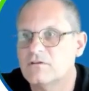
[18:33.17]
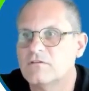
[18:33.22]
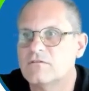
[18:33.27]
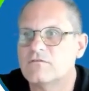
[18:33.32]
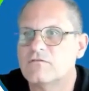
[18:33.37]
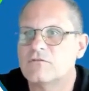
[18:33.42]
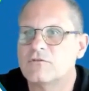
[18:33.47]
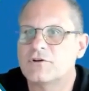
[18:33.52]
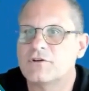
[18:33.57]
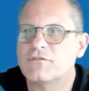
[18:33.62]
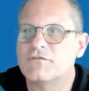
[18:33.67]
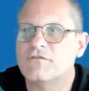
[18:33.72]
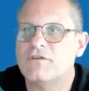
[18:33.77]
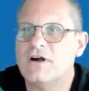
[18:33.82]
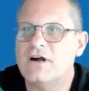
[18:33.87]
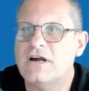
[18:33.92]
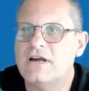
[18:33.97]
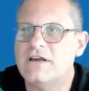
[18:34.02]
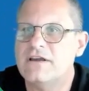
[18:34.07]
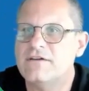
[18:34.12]

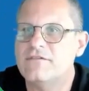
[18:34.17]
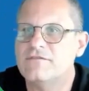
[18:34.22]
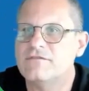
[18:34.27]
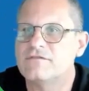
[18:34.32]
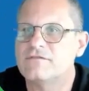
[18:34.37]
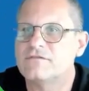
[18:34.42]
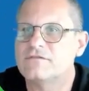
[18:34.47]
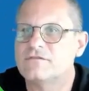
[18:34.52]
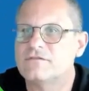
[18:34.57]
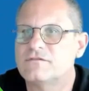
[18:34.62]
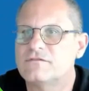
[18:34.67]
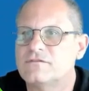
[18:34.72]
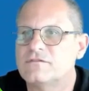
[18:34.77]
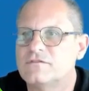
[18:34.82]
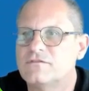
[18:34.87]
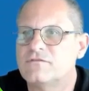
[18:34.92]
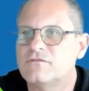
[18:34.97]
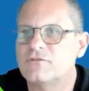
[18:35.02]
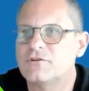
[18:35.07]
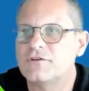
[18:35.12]
45,
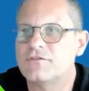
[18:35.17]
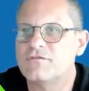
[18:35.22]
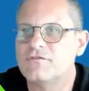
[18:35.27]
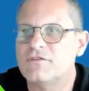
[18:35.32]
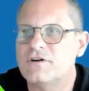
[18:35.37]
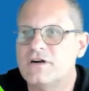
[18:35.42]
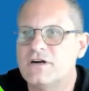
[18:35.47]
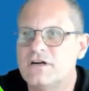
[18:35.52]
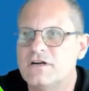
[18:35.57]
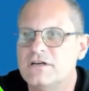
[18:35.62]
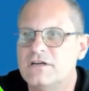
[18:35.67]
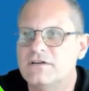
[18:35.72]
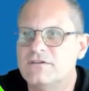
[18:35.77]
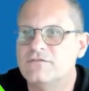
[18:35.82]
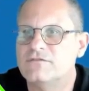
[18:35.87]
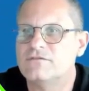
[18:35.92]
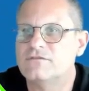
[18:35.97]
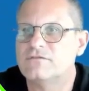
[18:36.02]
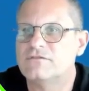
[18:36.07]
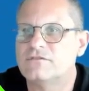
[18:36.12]

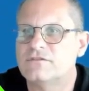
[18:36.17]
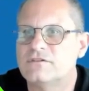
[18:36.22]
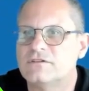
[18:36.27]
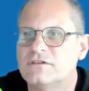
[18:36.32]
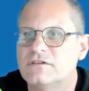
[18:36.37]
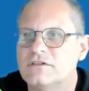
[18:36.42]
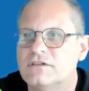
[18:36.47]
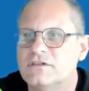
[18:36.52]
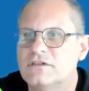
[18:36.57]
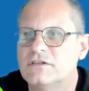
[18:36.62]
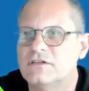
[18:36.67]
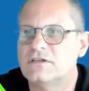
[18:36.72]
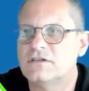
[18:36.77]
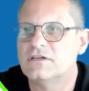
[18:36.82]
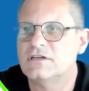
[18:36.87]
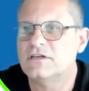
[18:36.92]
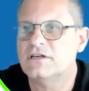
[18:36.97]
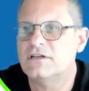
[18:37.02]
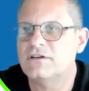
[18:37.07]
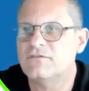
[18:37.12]
45,
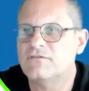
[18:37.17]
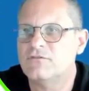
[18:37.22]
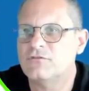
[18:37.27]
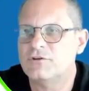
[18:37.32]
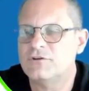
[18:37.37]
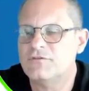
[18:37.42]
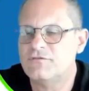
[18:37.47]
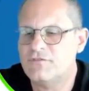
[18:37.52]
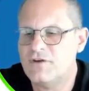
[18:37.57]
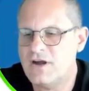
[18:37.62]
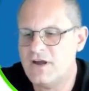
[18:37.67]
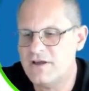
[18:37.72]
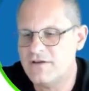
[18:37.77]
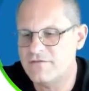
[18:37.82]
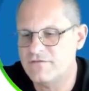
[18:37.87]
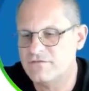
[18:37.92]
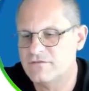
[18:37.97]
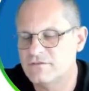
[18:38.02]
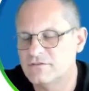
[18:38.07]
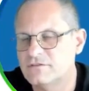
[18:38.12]
and
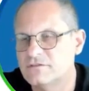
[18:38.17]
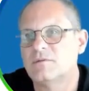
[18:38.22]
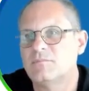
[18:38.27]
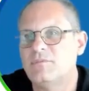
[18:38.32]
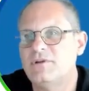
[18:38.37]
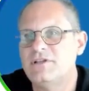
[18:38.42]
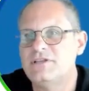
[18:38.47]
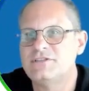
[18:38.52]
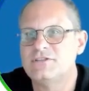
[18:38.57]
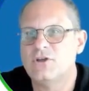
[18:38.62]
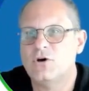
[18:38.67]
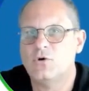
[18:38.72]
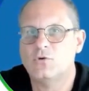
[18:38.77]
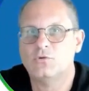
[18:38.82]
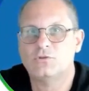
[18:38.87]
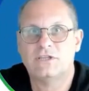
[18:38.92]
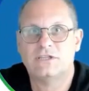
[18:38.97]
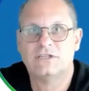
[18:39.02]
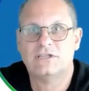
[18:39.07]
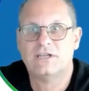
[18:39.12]
45. Please
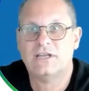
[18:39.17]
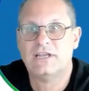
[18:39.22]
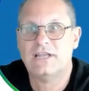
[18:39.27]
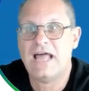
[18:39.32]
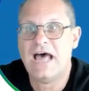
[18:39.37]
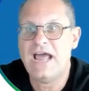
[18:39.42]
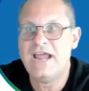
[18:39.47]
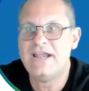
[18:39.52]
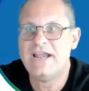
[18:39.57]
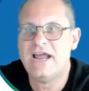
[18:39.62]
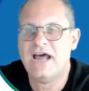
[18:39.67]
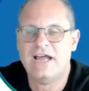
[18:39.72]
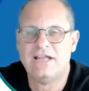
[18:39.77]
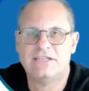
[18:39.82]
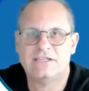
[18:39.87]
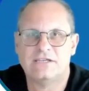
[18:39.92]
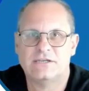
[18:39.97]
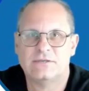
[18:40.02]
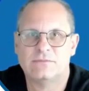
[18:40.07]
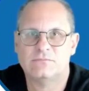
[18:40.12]
note that
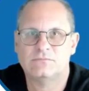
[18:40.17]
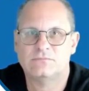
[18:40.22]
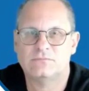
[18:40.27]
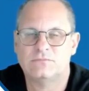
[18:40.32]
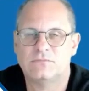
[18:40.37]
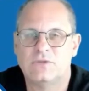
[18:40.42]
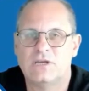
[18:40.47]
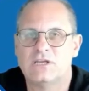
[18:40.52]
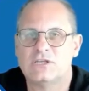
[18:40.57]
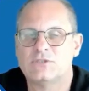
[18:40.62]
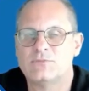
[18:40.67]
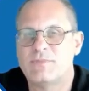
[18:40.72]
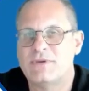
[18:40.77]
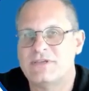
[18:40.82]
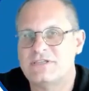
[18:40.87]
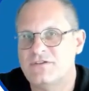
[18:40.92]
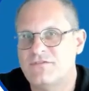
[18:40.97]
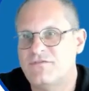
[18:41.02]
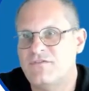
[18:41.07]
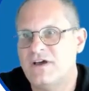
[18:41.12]
lineItem
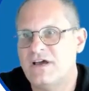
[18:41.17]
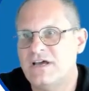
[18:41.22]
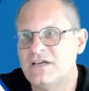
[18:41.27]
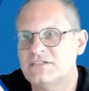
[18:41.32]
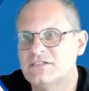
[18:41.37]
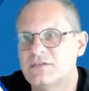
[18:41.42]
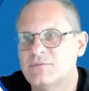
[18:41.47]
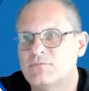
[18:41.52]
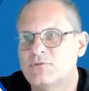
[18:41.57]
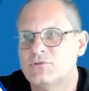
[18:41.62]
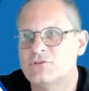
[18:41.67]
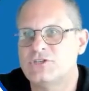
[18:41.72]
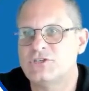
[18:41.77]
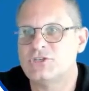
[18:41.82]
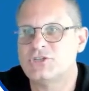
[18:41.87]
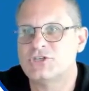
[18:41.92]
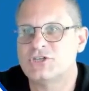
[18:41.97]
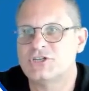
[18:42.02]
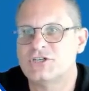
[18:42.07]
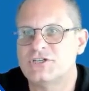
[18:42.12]
specifies the
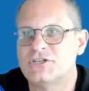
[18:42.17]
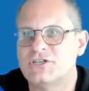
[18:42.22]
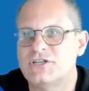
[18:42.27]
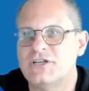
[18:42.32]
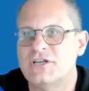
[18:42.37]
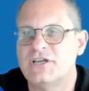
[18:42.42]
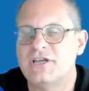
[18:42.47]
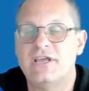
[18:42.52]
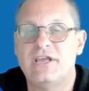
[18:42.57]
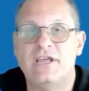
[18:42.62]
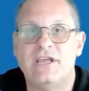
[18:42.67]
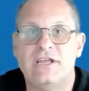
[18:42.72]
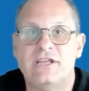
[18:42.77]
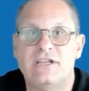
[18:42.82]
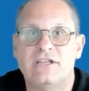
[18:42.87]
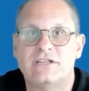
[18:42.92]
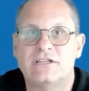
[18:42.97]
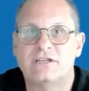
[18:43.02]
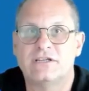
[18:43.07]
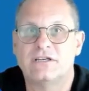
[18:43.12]
position
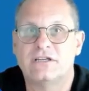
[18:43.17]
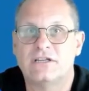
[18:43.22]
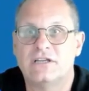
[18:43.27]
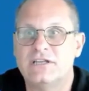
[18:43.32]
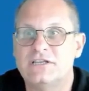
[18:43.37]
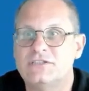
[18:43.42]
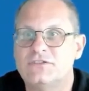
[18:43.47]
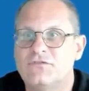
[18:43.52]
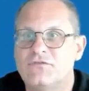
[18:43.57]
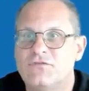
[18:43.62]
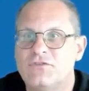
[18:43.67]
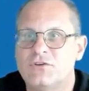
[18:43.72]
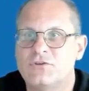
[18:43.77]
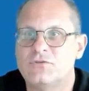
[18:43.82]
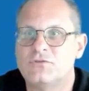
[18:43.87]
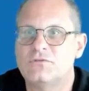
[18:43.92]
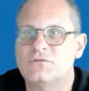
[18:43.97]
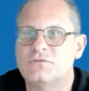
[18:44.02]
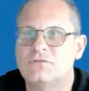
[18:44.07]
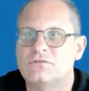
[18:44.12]
in the list
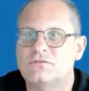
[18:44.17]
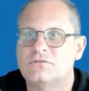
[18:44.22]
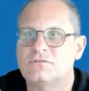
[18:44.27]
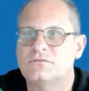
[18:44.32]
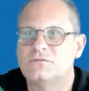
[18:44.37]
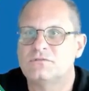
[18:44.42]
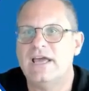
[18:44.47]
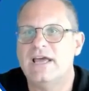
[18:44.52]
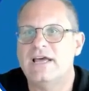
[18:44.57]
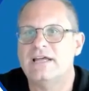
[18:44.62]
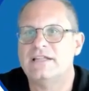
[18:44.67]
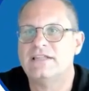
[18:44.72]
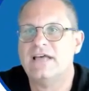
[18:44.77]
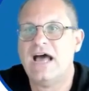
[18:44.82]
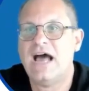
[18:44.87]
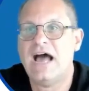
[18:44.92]
view, and